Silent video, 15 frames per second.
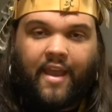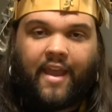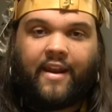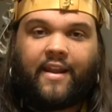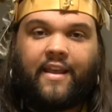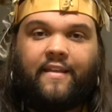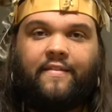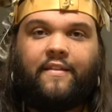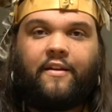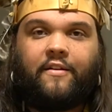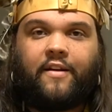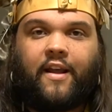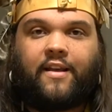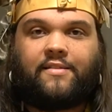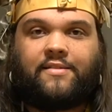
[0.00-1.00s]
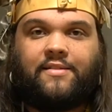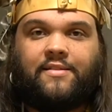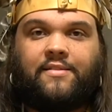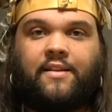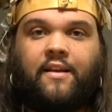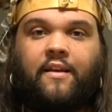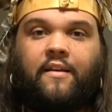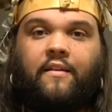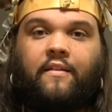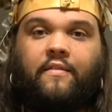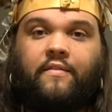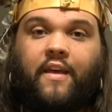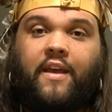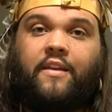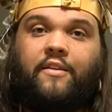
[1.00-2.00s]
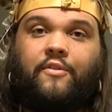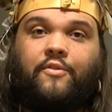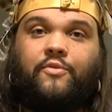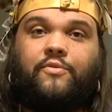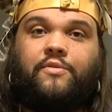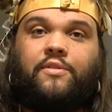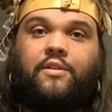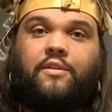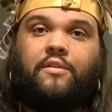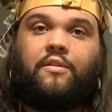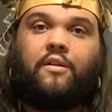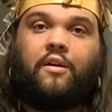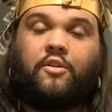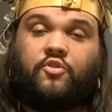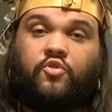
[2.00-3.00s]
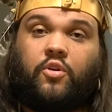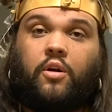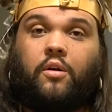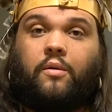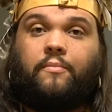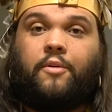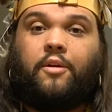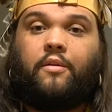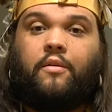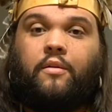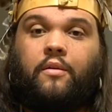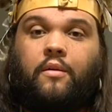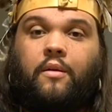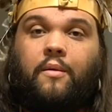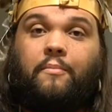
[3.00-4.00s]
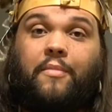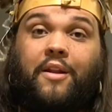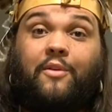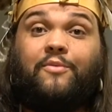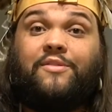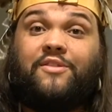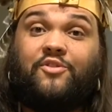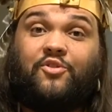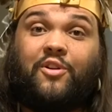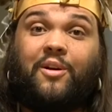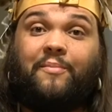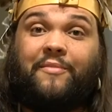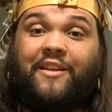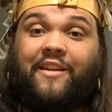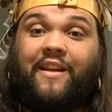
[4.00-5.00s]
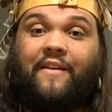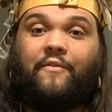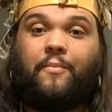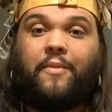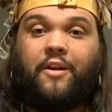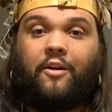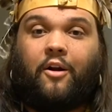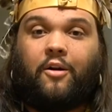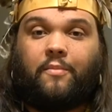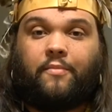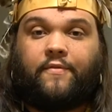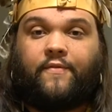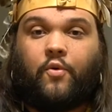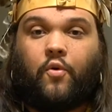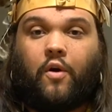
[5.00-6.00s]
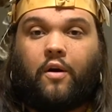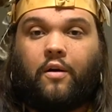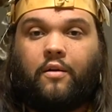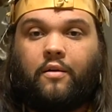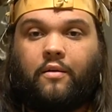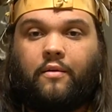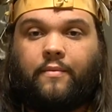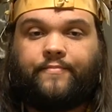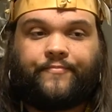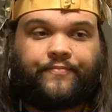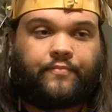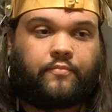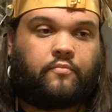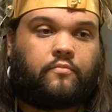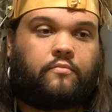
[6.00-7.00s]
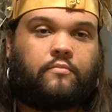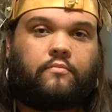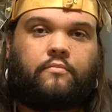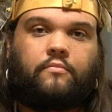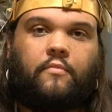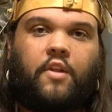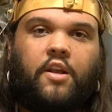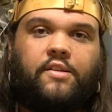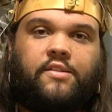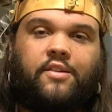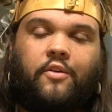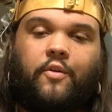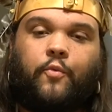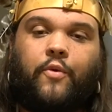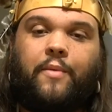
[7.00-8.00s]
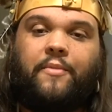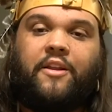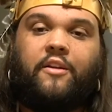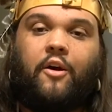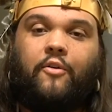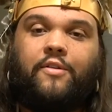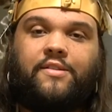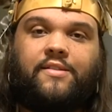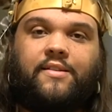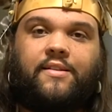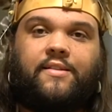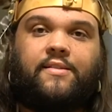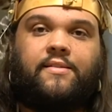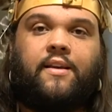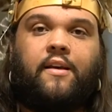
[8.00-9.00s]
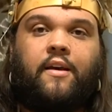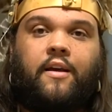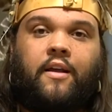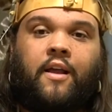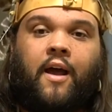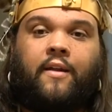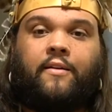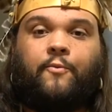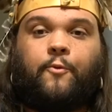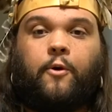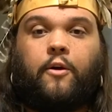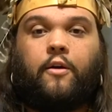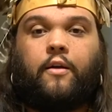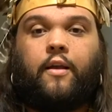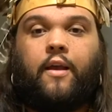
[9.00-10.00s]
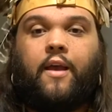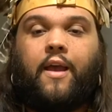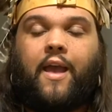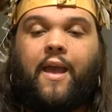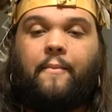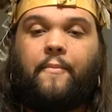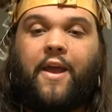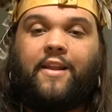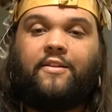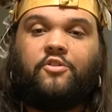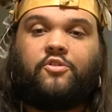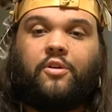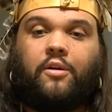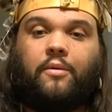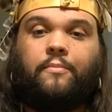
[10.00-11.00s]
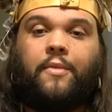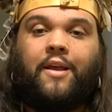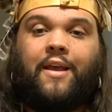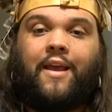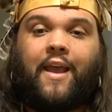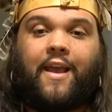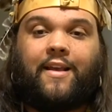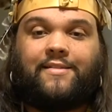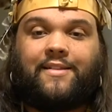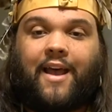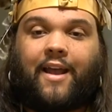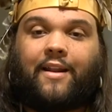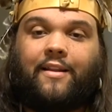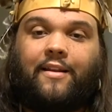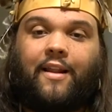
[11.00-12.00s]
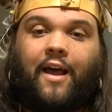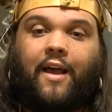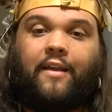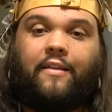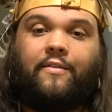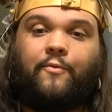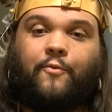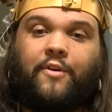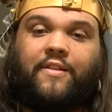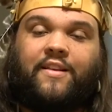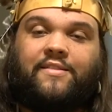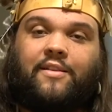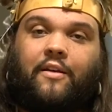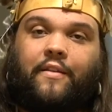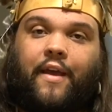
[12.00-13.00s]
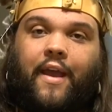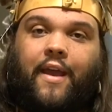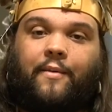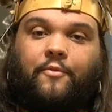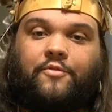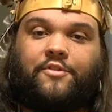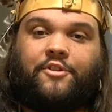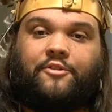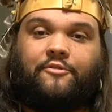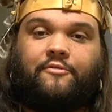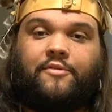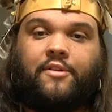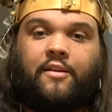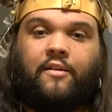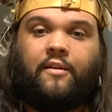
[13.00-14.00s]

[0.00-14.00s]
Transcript: And in their dances, they used a drum. But it was a drum that had never been heard before. So the women noticed this, got to work, and made a drum exactly like the one they saw the animals use.